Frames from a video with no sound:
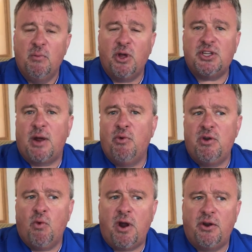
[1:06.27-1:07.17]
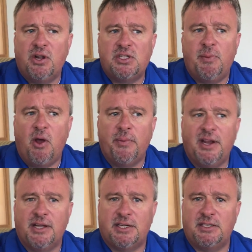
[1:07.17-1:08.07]
Plus, I wouldn't want her to smell me
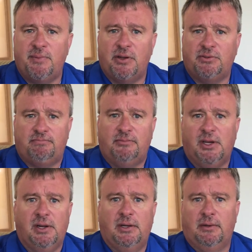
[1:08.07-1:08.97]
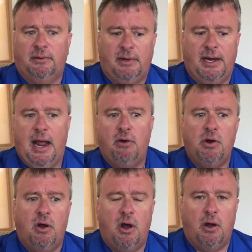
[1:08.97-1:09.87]
because I smelled like
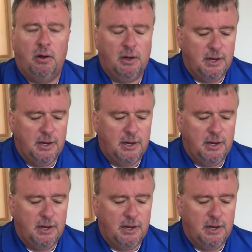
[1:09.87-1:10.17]
alcohol.